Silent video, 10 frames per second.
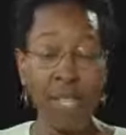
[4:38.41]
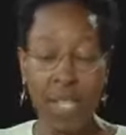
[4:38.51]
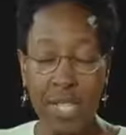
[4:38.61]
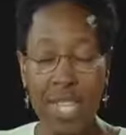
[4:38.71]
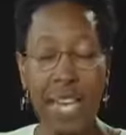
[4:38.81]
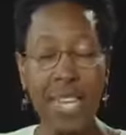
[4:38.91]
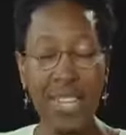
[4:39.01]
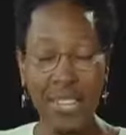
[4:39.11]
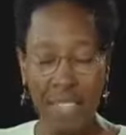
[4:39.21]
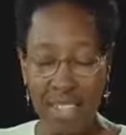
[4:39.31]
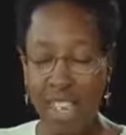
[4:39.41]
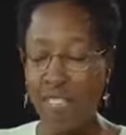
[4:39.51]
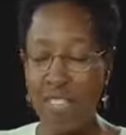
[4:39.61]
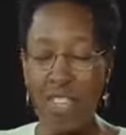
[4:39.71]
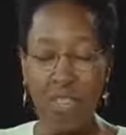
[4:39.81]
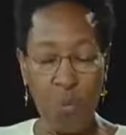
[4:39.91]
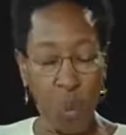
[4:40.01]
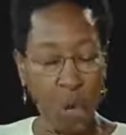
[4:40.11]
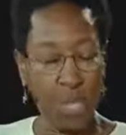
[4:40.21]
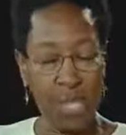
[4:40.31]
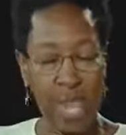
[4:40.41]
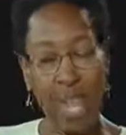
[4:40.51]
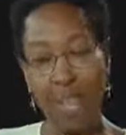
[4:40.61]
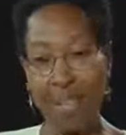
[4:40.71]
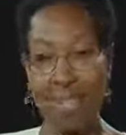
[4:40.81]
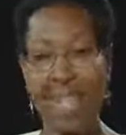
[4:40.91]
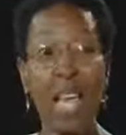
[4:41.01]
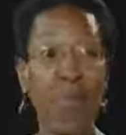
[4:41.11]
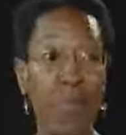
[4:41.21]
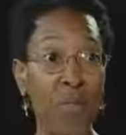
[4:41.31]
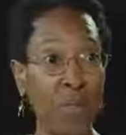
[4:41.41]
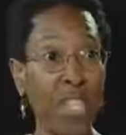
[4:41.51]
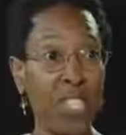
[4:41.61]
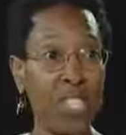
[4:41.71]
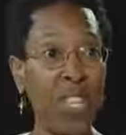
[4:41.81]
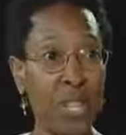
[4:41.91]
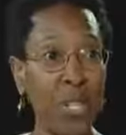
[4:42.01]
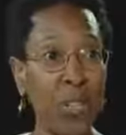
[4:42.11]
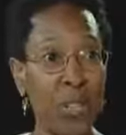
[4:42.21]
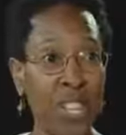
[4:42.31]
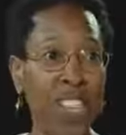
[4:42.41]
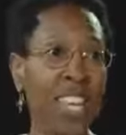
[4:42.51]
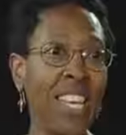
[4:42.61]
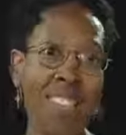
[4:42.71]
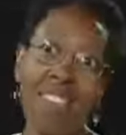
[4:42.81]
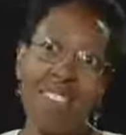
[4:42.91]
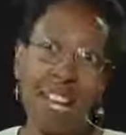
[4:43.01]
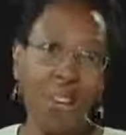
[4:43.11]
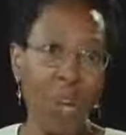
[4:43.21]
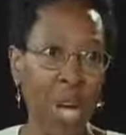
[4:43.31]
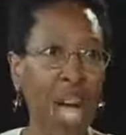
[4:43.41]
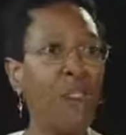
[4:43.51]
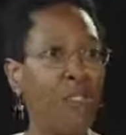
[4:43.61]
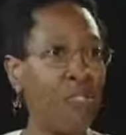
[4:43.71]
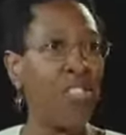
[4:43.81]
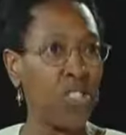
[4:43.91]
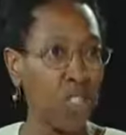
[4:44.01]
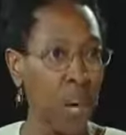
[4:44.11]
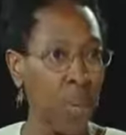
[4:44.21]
just getting everything you want to say said before you get to the conclusion and then not knowing how to finish up.